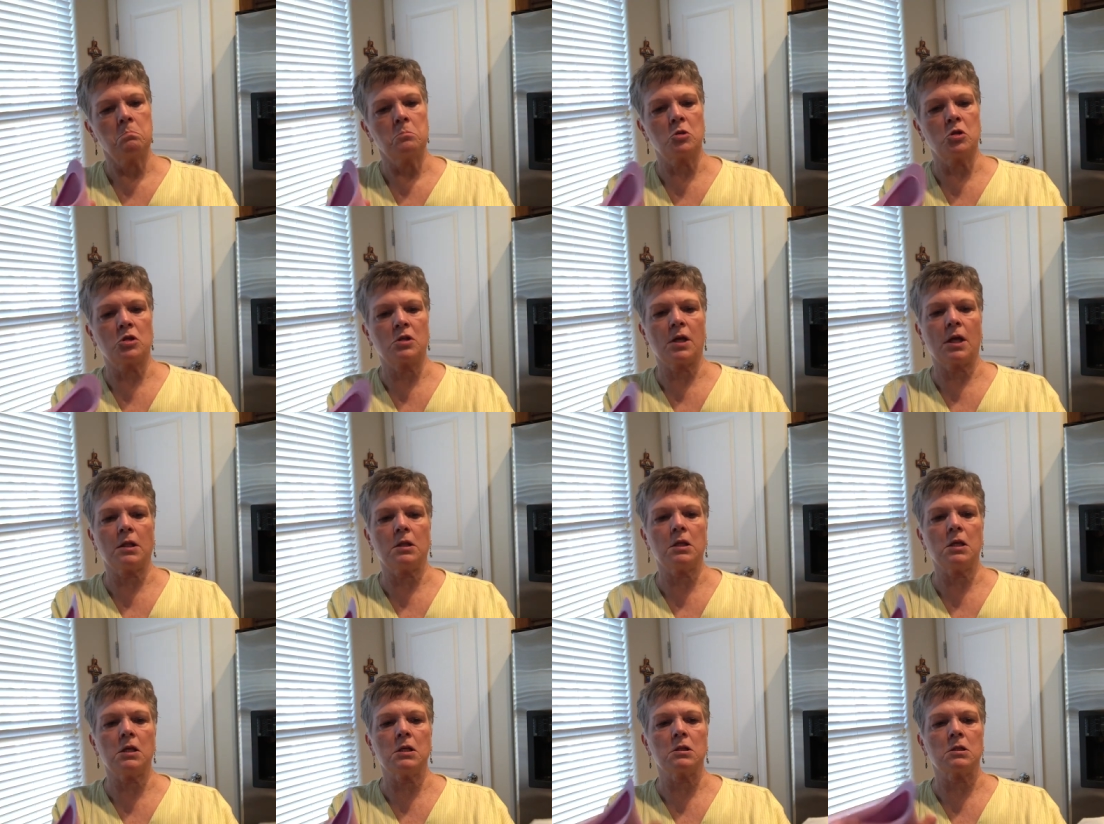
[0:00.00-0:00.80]
Just
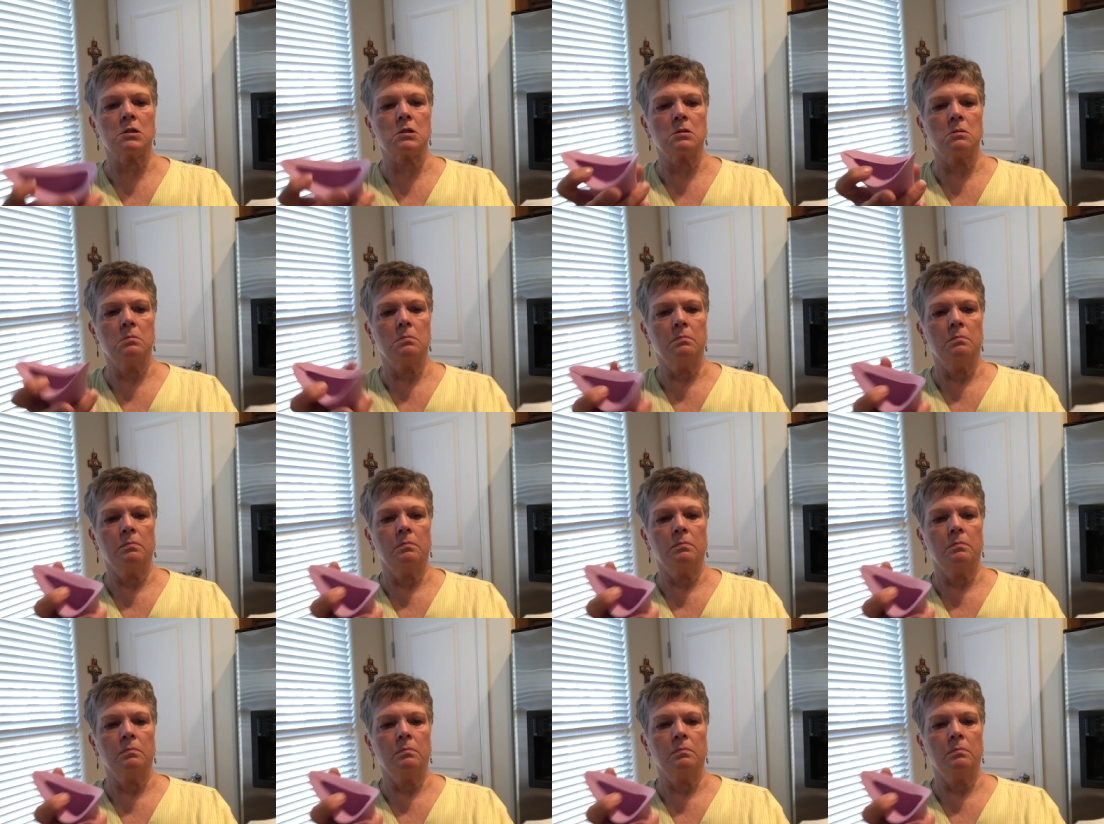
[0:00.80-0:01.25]
like this.